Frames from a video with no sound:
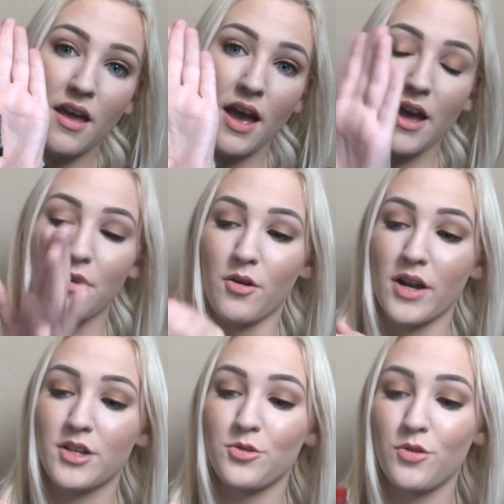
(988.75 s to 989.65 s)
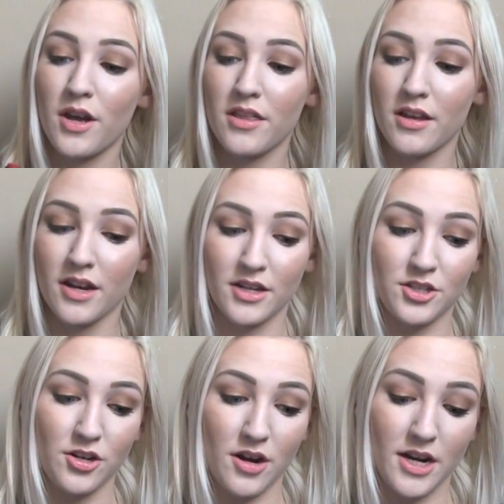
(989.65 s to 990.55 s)
I don't know, I think next
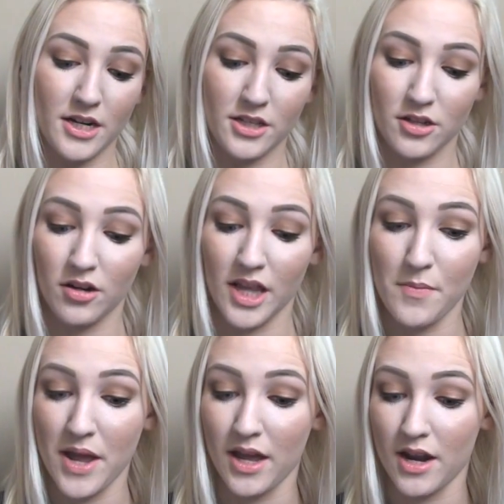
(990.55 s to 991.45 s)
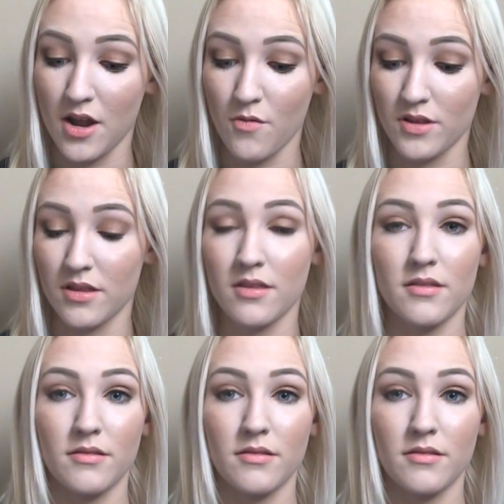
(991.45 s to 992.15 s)
year I need to start like panning with